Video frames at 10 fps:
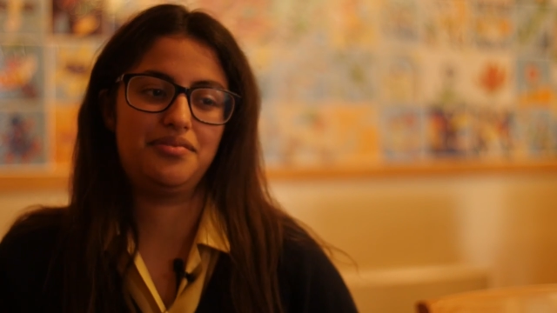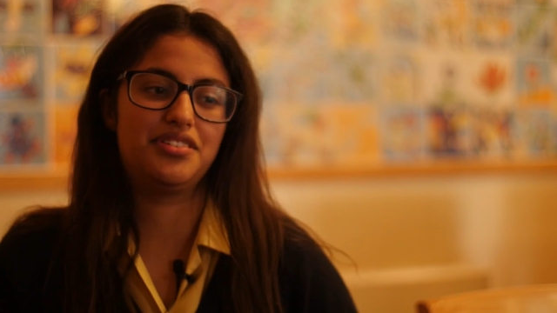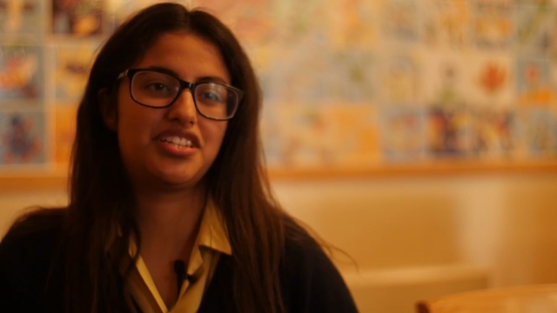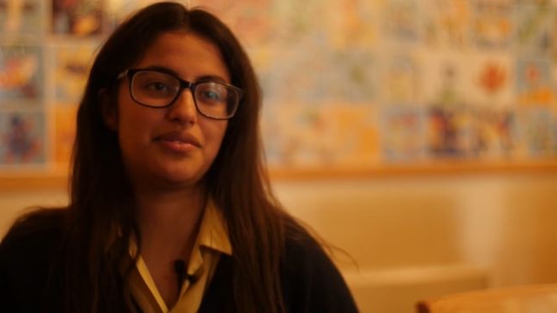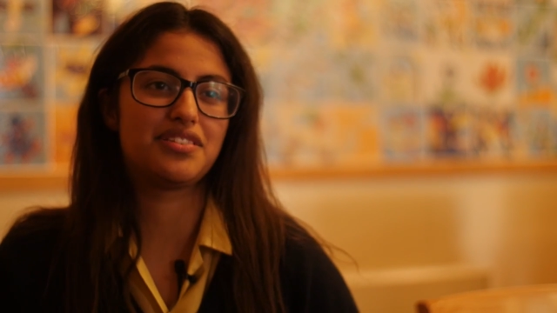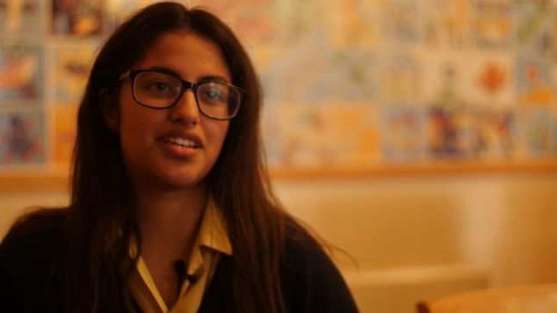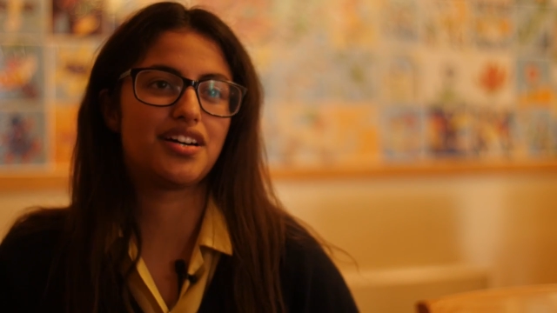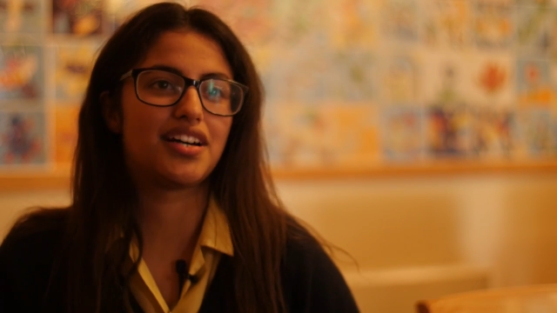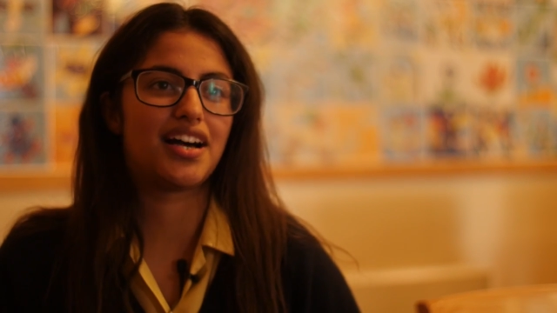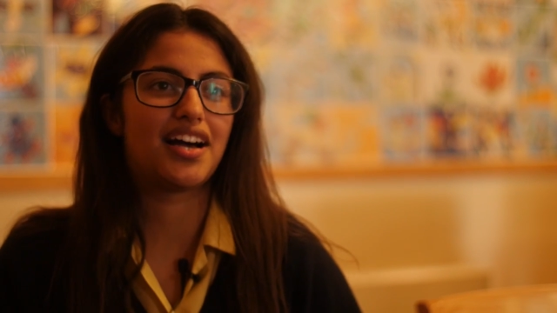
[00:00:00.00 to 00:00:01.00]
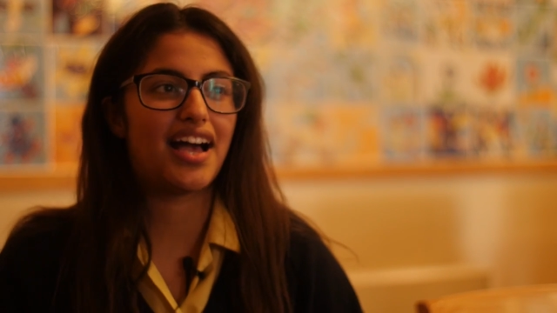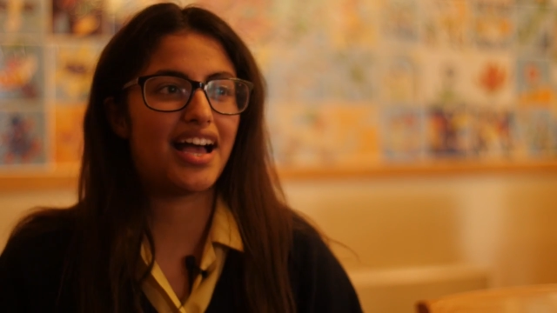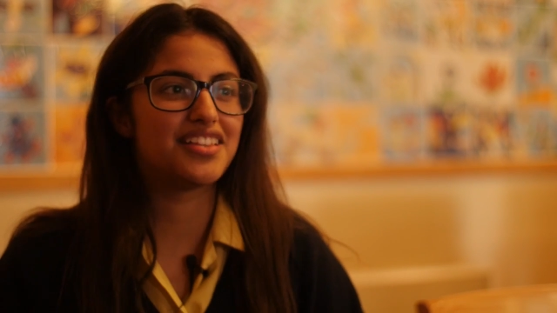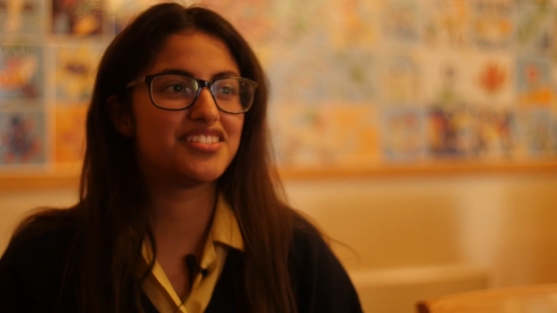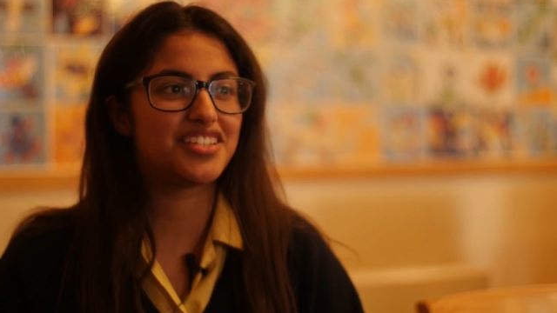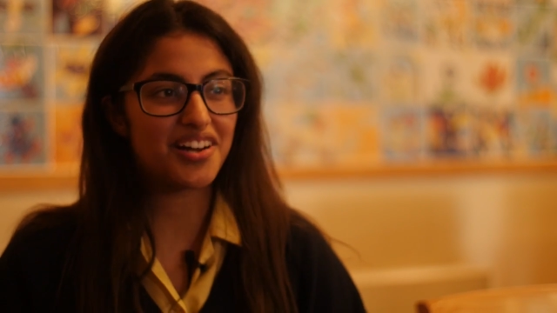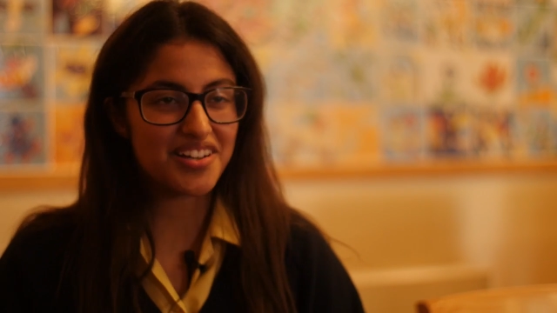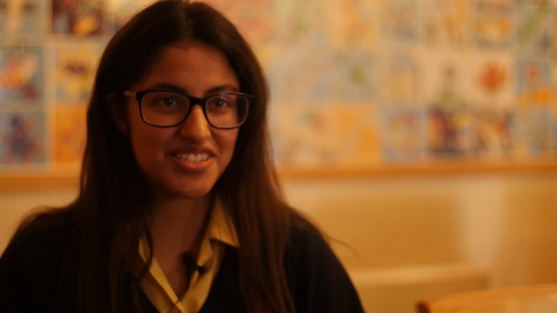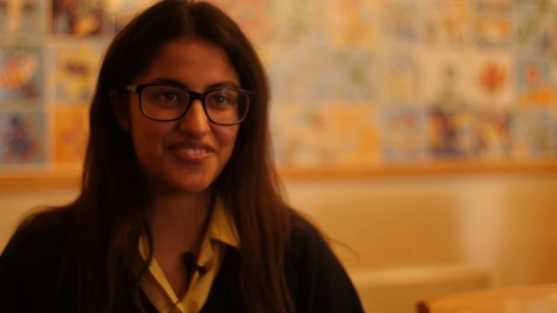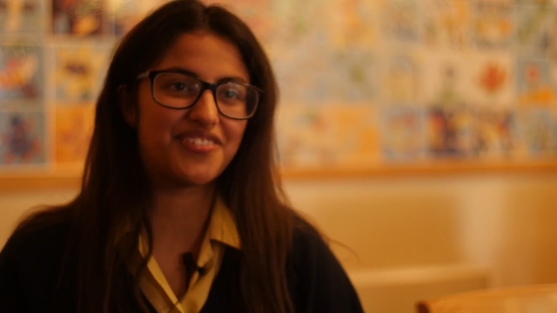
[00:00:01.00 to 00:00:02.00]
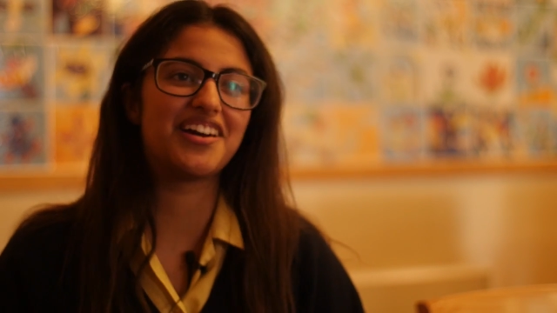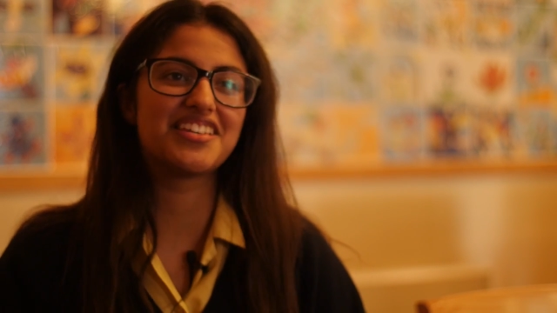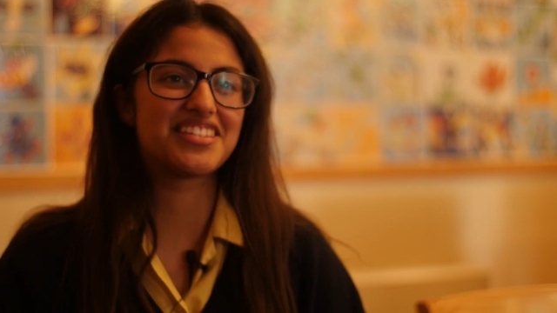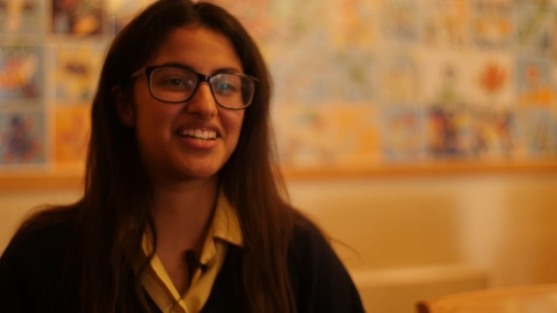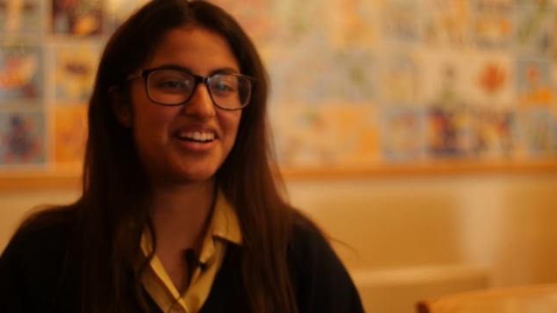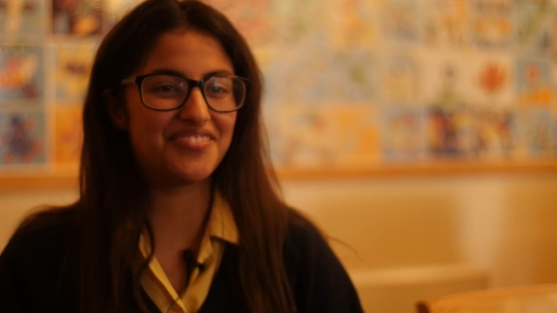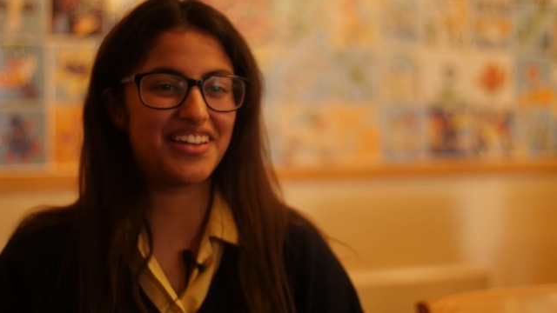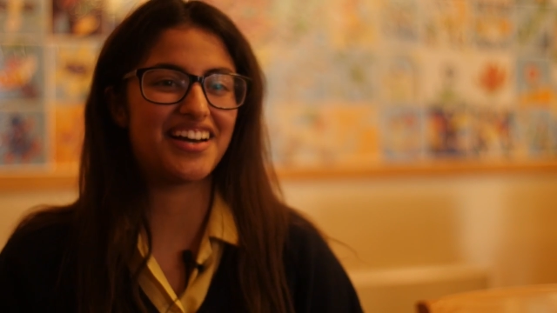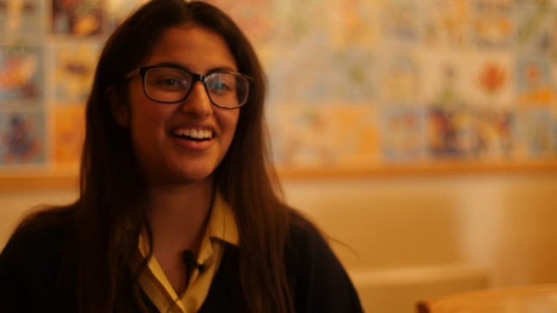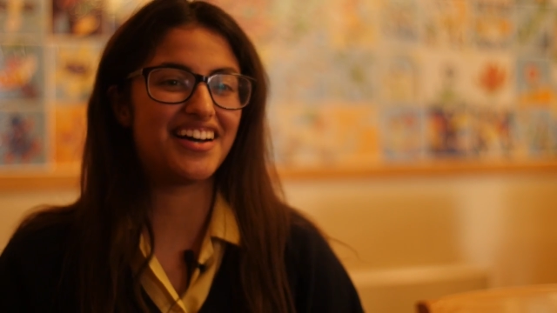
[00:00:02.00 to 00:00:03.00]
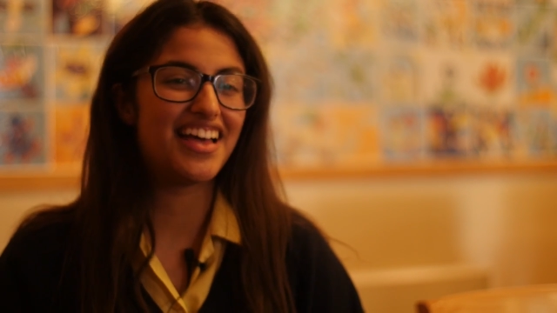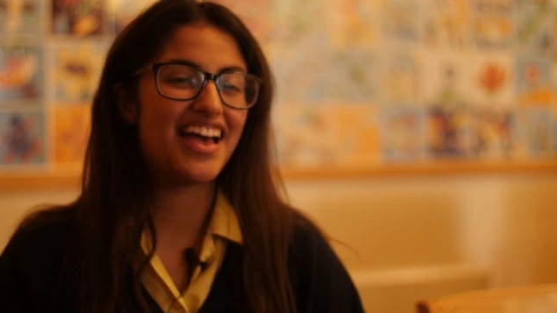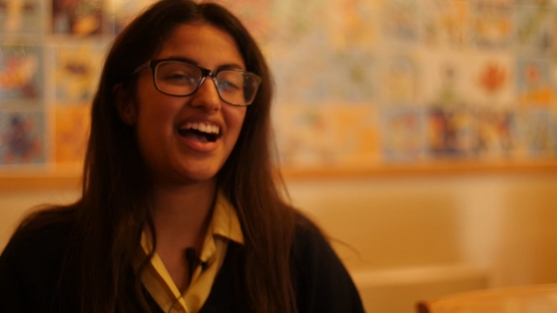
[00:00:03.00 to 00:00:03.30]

when she was younger and she asked for us to come meet her